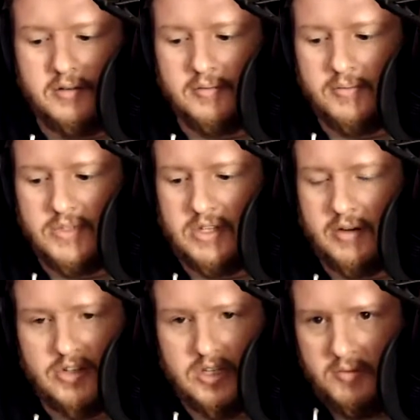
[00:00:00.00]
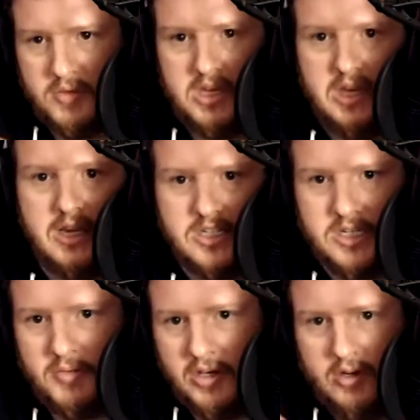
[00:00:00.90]
instead of just it being
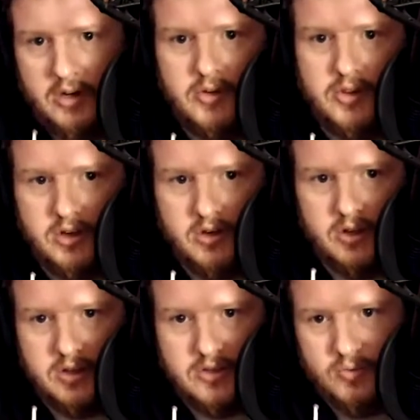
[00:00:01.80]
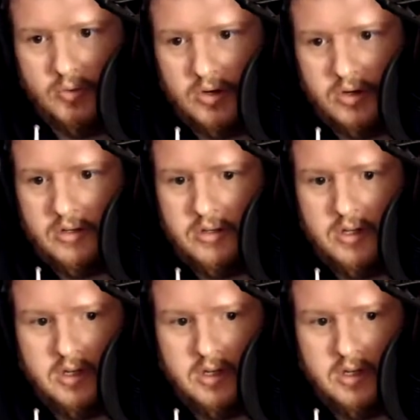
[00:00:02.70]
HTML and everything on like this one,